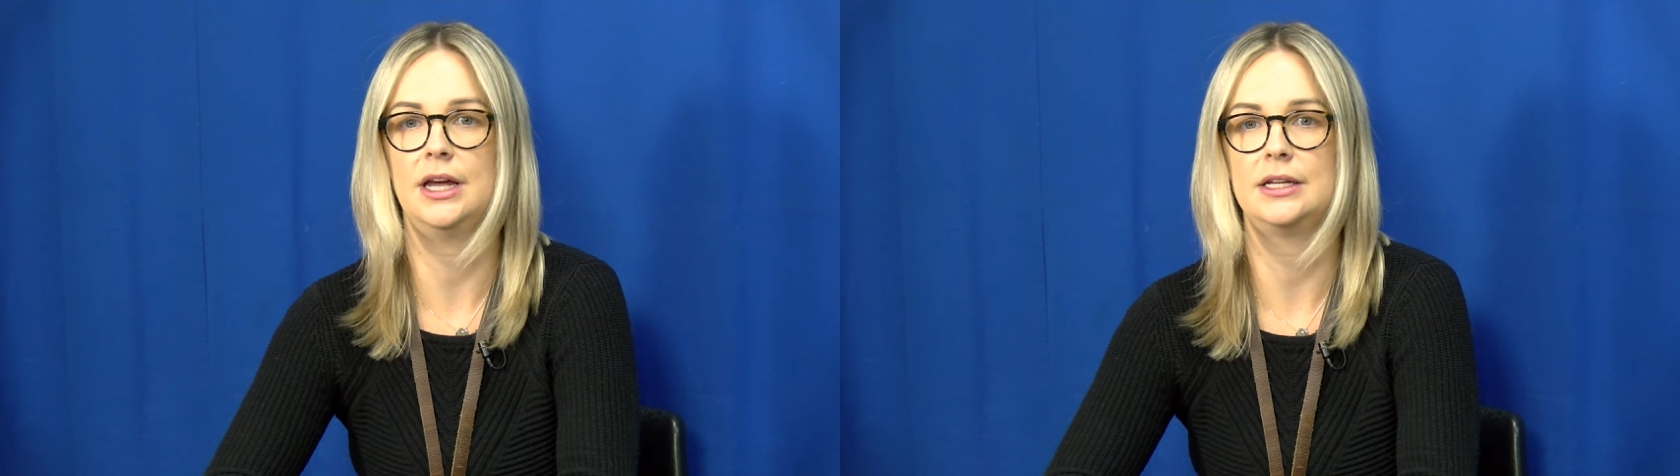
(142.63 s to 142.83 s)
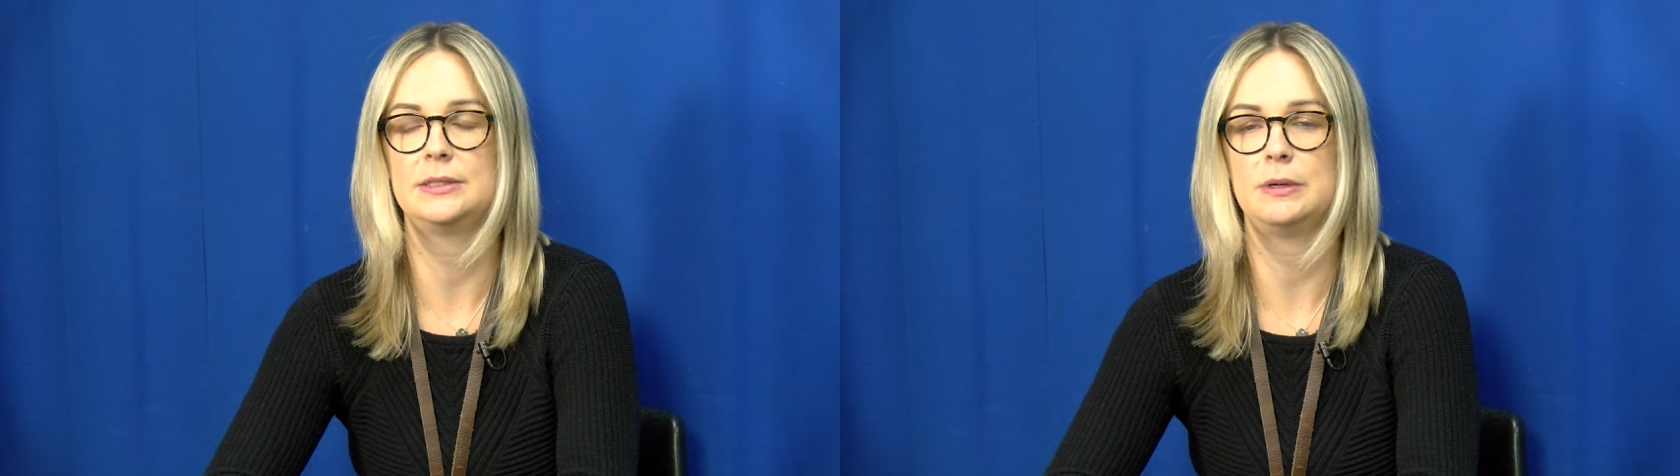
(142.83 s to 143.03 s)

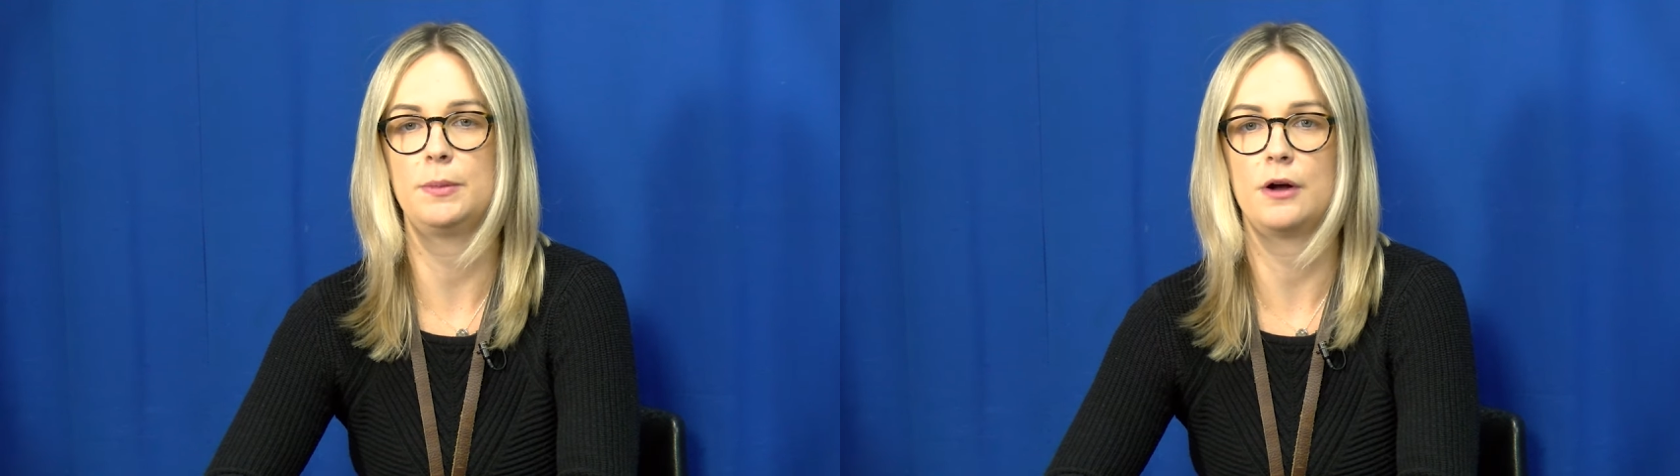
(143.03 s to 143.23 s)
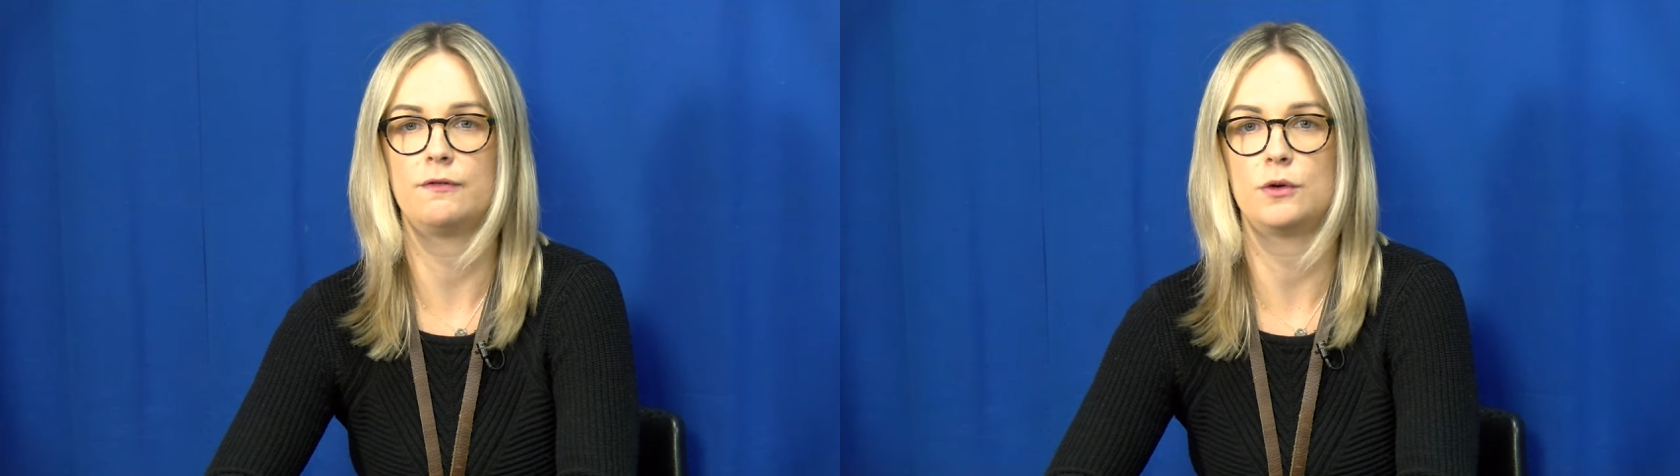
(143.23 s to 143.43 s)
getting to be a
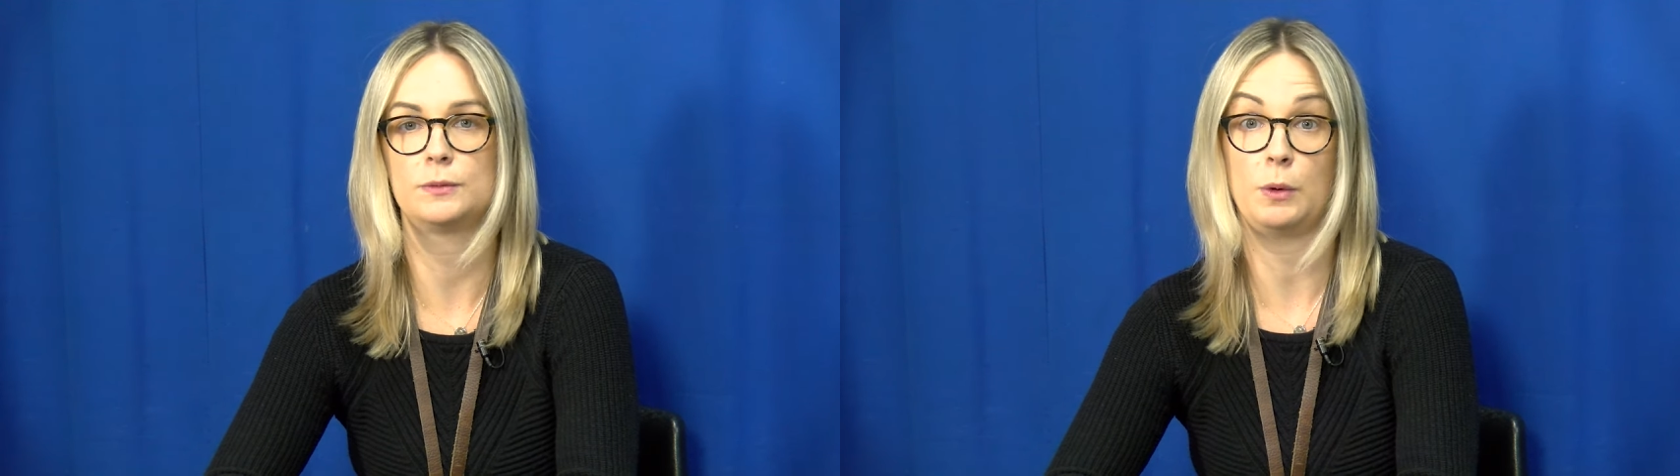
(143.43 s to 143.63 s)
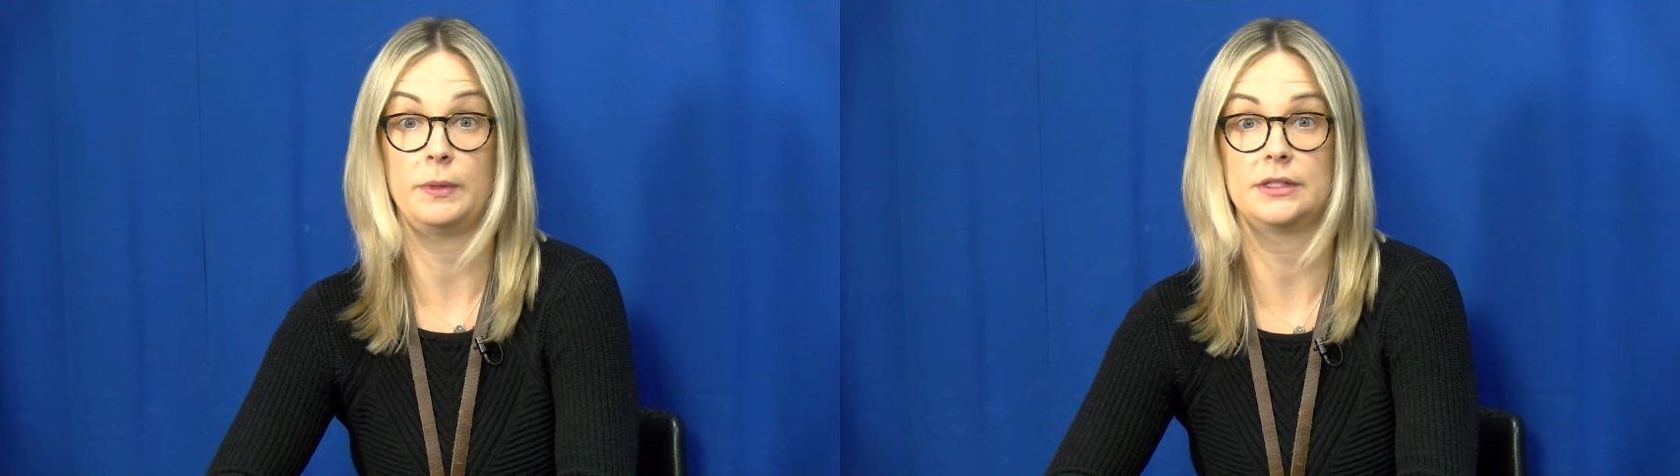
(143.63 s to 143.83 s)
part of
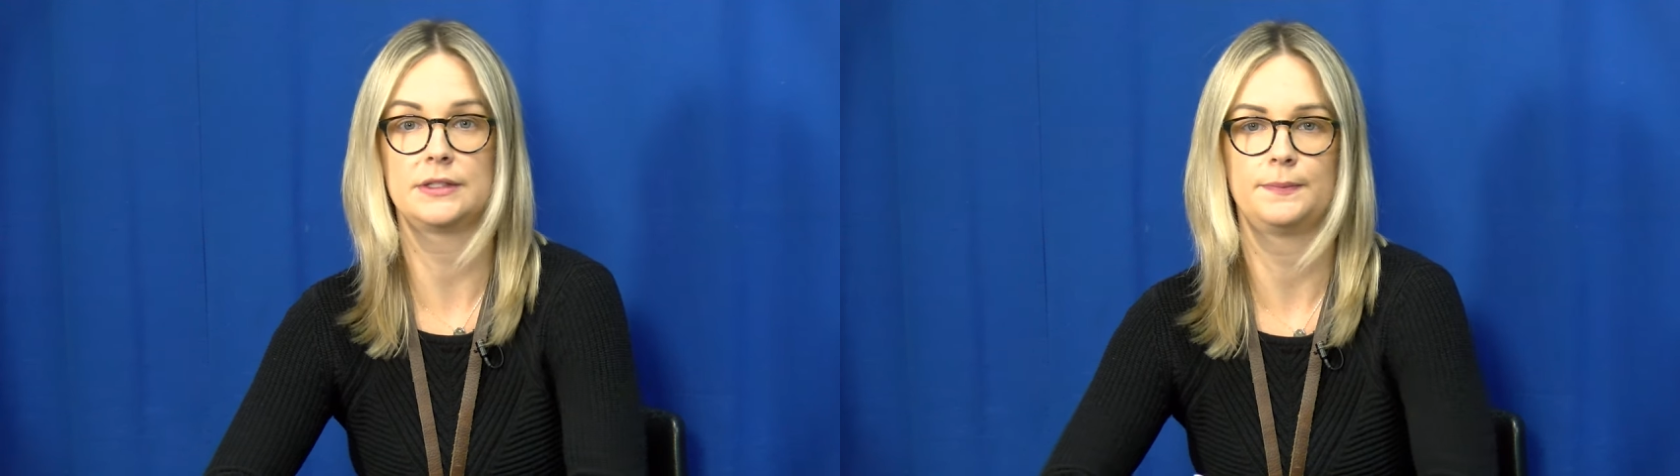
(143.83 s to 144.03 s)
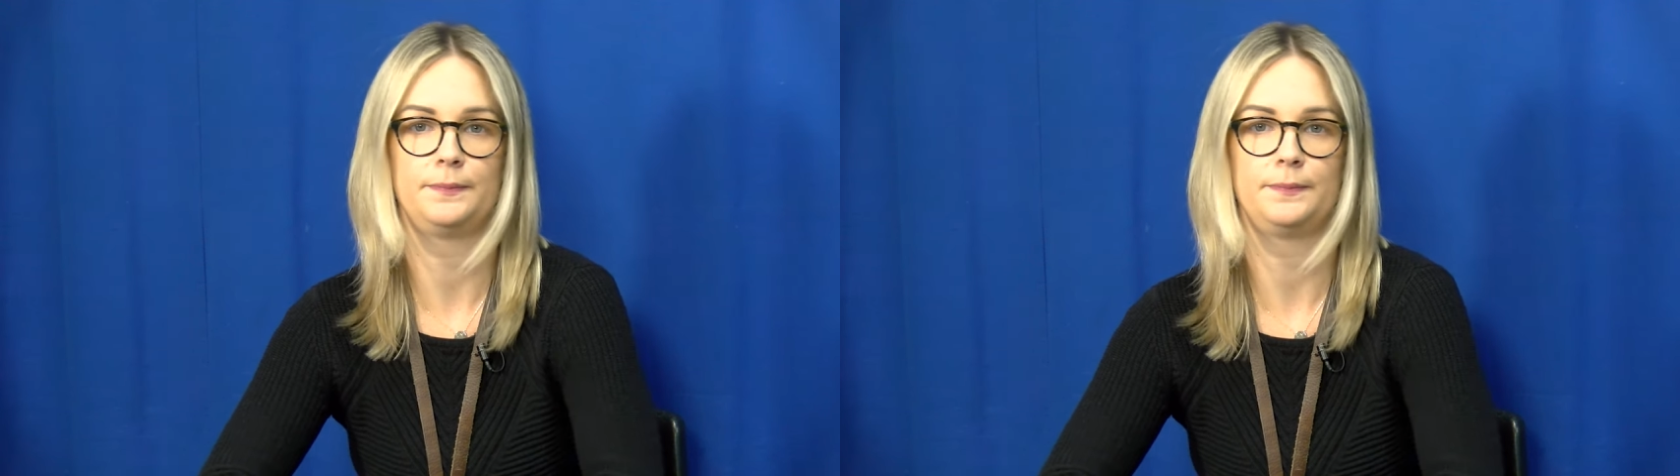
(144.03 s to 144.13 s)
those moments.